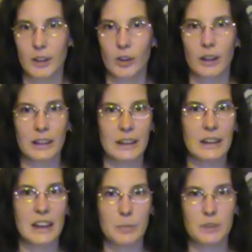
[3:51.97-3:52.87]
They're a
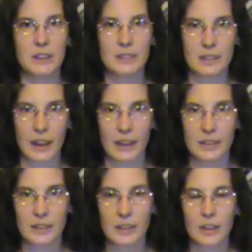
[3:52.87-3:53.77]
clean, empty slate